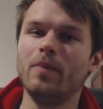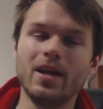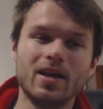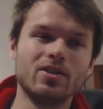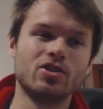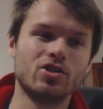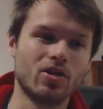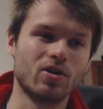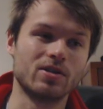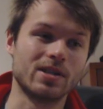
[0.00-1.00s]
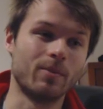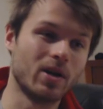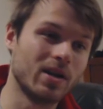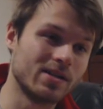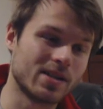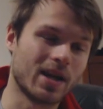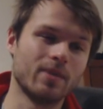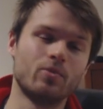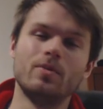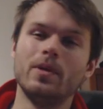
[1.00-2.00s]
making sure, someone in his
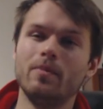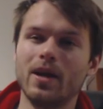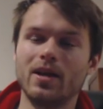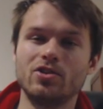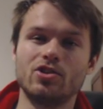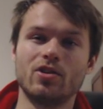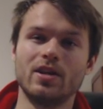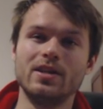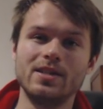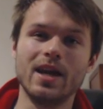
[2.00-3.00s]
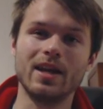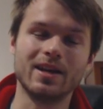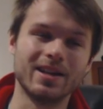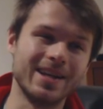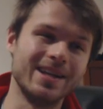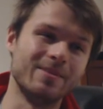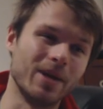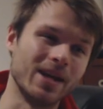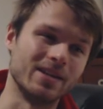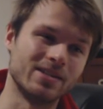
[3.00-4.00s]
camp would be making sure he's getting clean
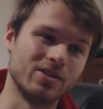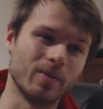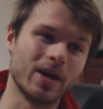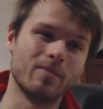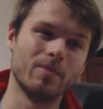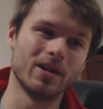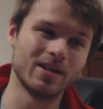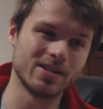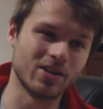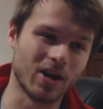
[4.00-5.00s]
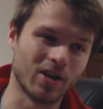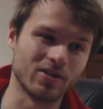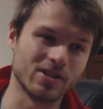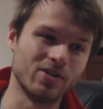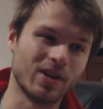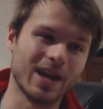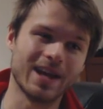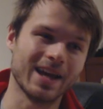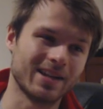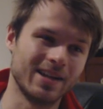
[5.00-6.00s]
meat. You're making millions of dollars and you
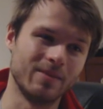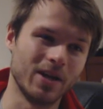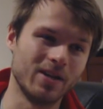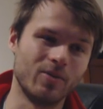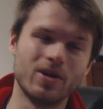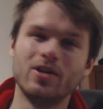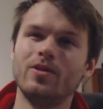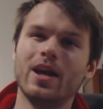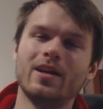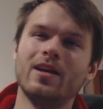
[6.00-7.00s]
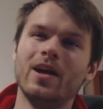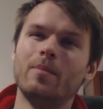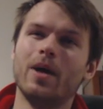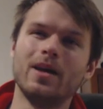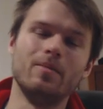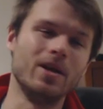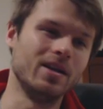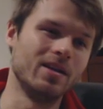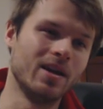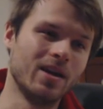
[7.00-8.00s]
can't get clean meat? What are you getting, buying
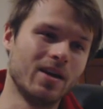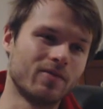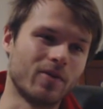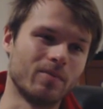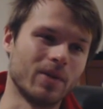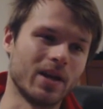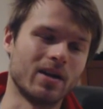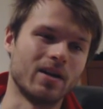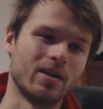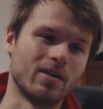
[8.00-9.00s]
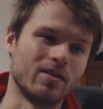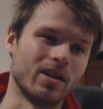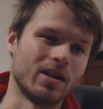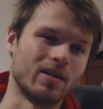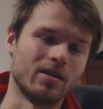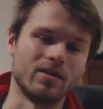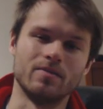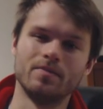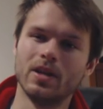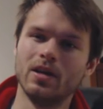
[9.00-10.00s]
meat from like
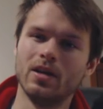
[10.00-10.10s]
a